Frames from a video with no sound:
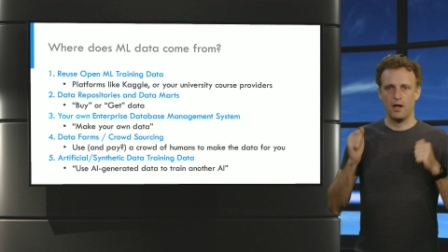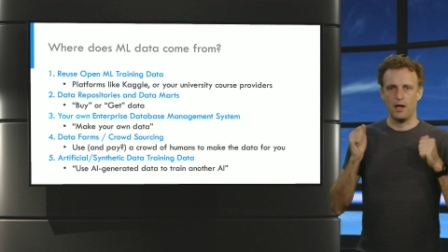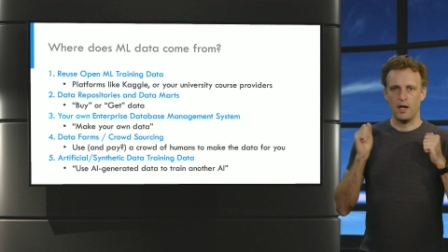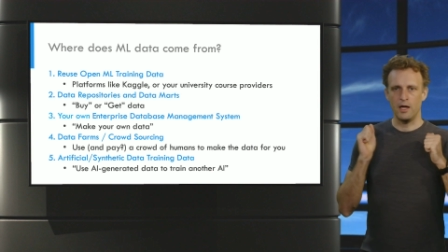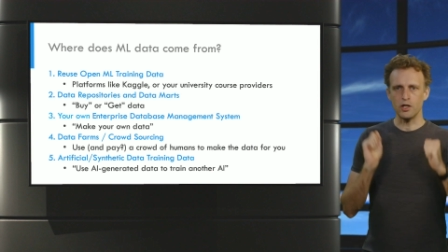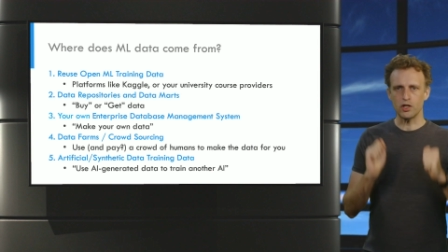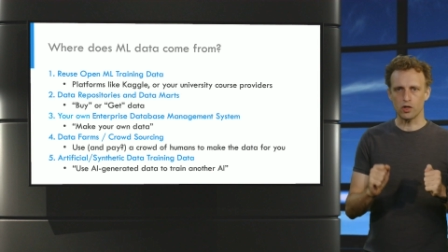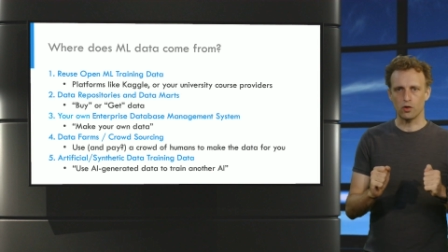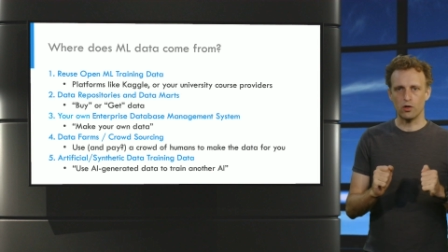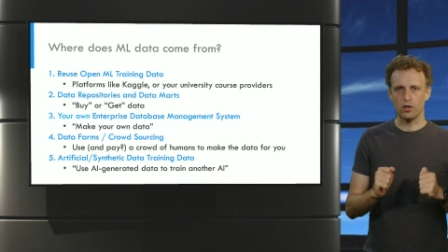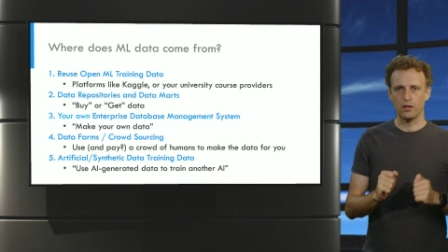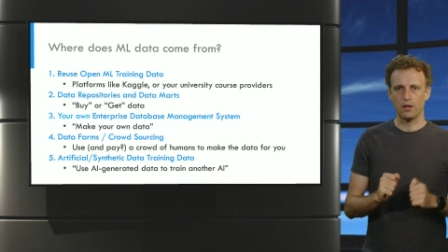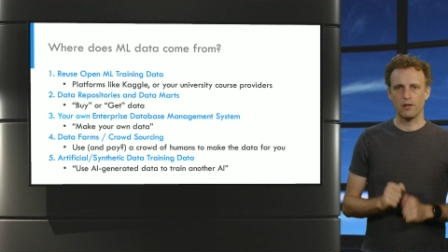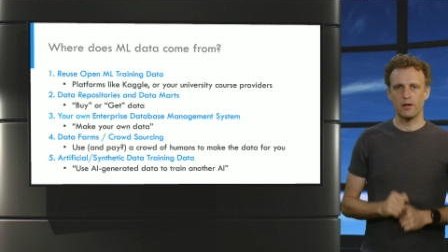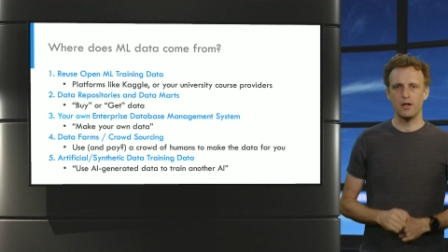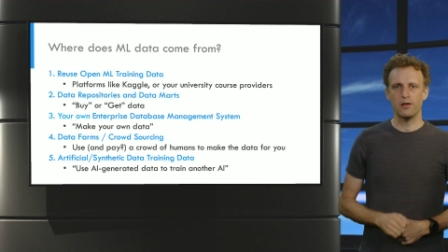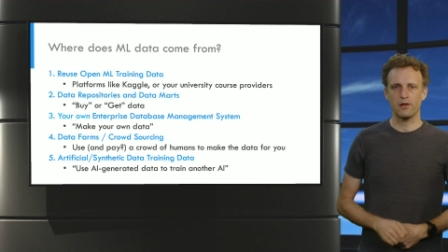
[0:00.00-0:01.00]
In short,
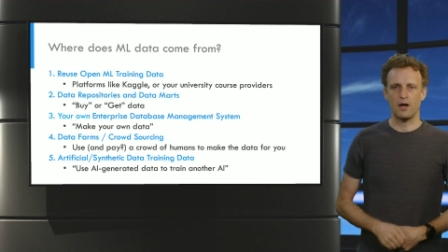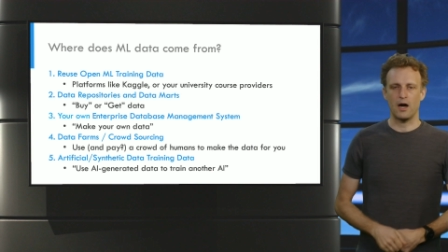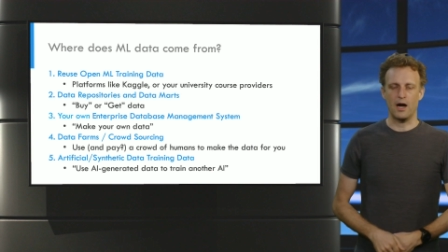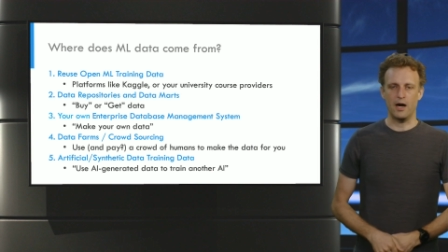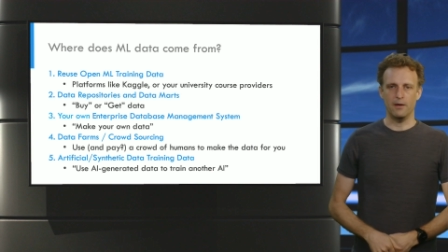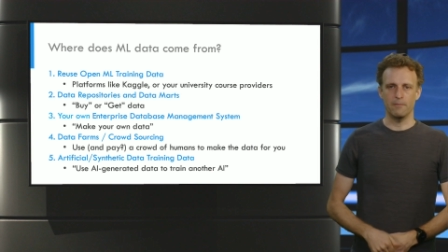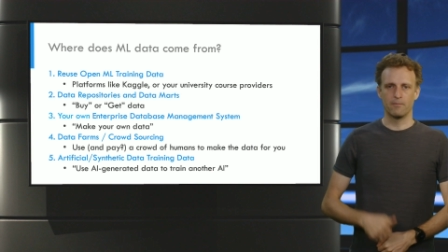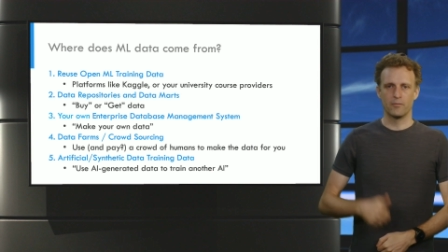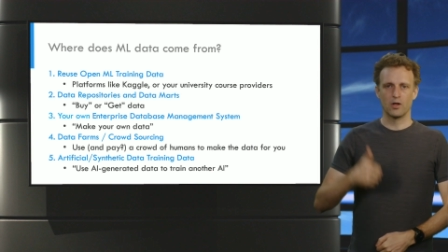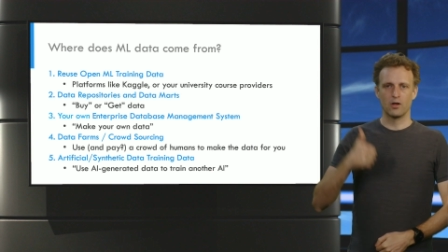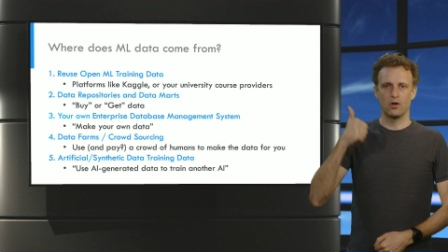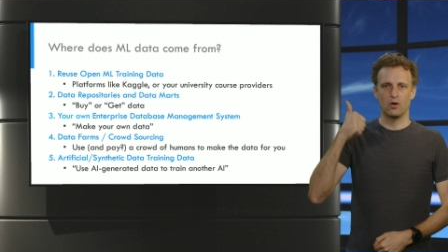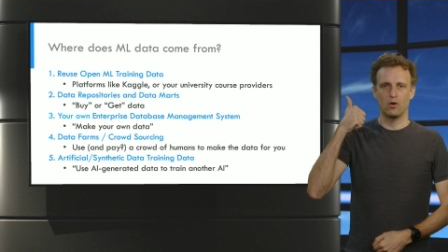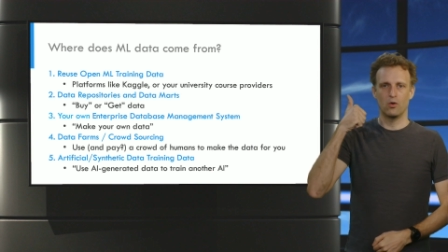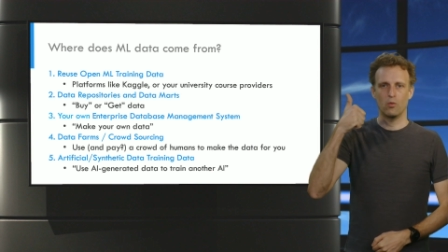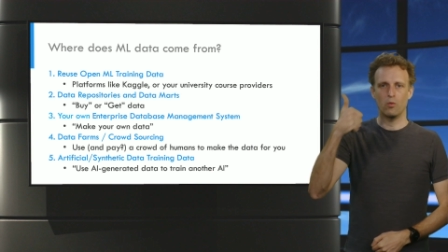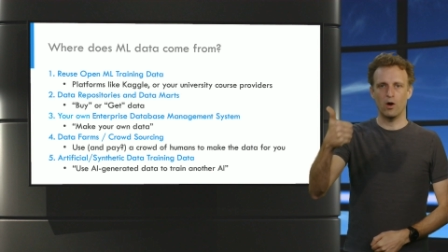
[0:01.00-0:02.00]
these are:
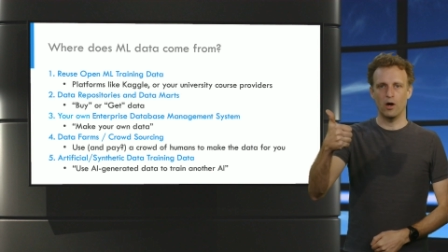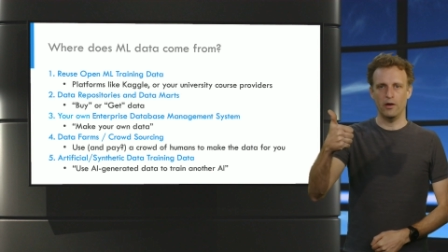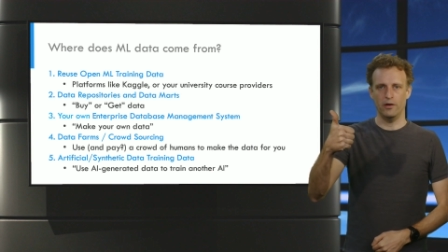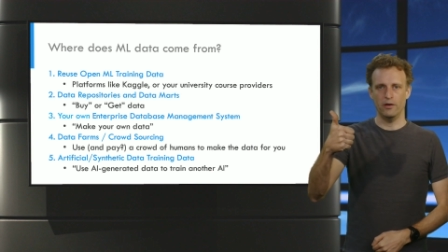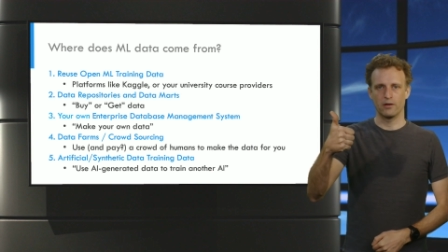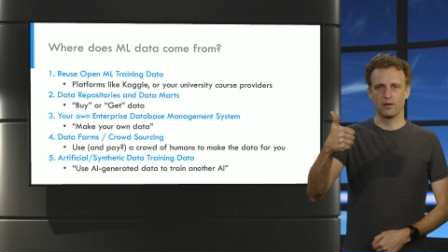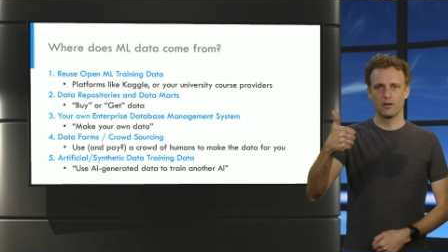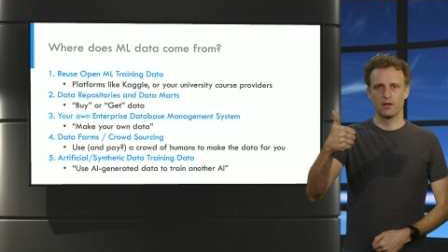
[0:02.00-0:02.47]
1.